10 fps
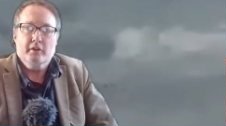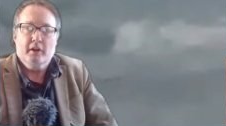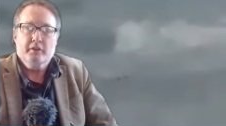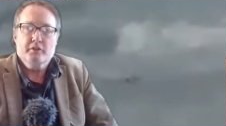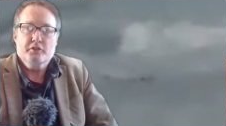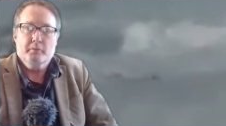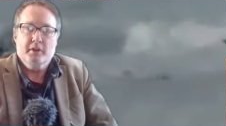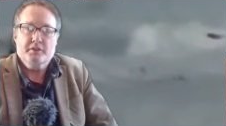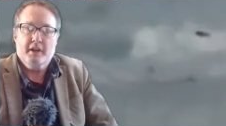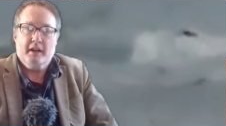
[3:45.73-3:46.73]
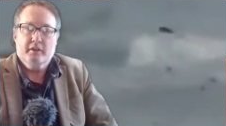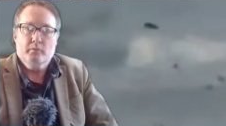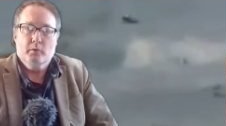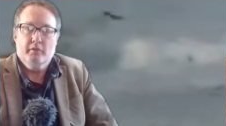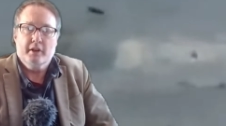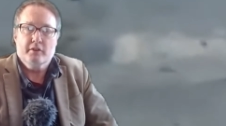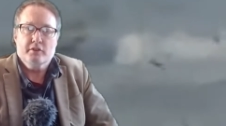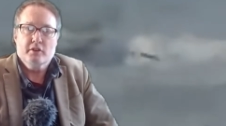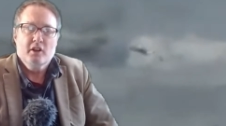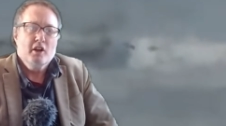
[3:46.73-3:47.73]
London to be attacked in
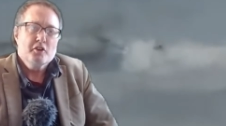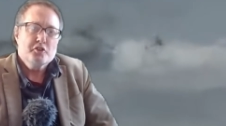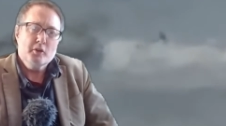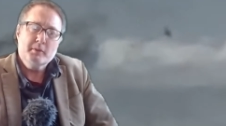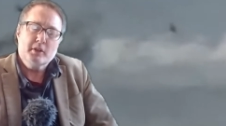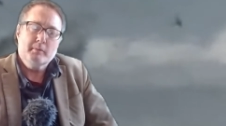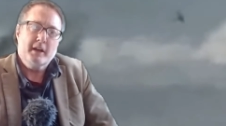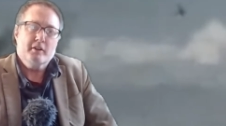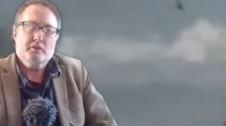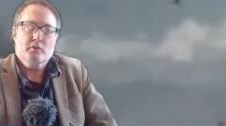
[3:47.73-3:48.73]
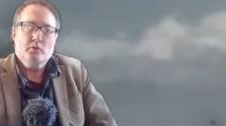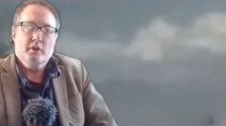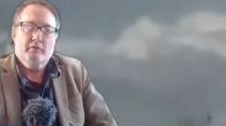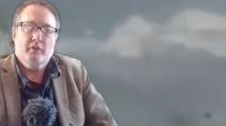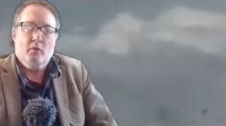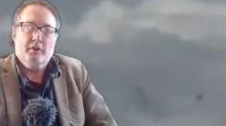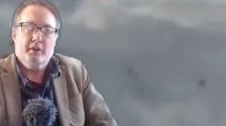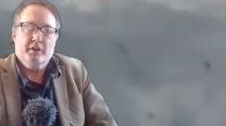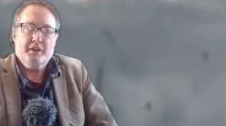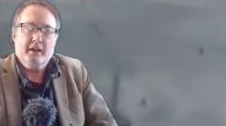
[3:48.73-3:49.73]
revenge. German commanders also felt that
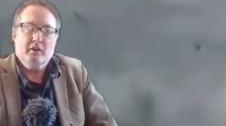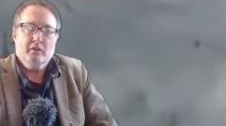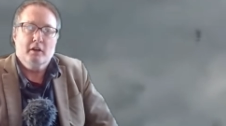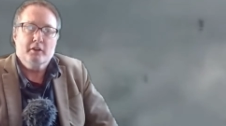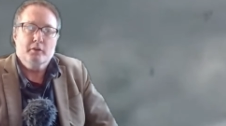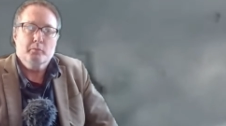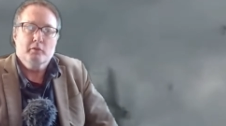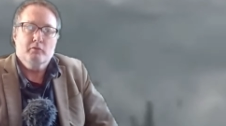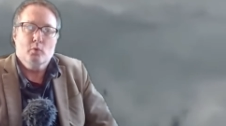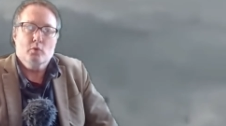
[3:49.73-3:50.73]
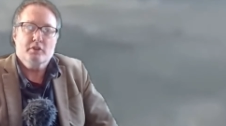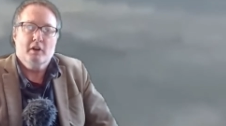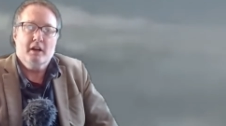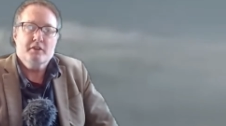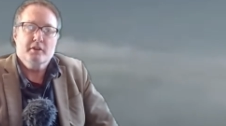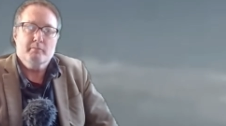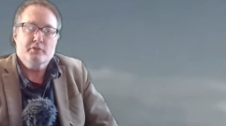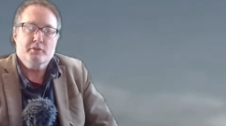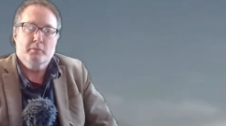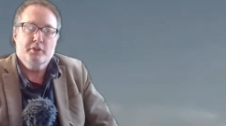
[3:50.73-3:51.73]
an attack on London would force large
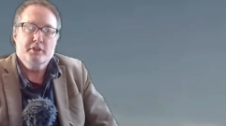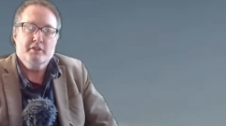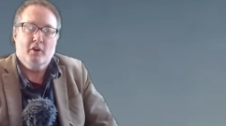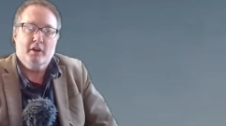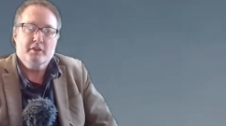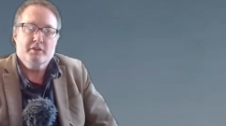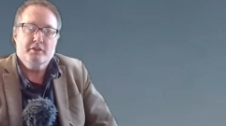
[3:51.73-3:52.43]
numbers of British fighters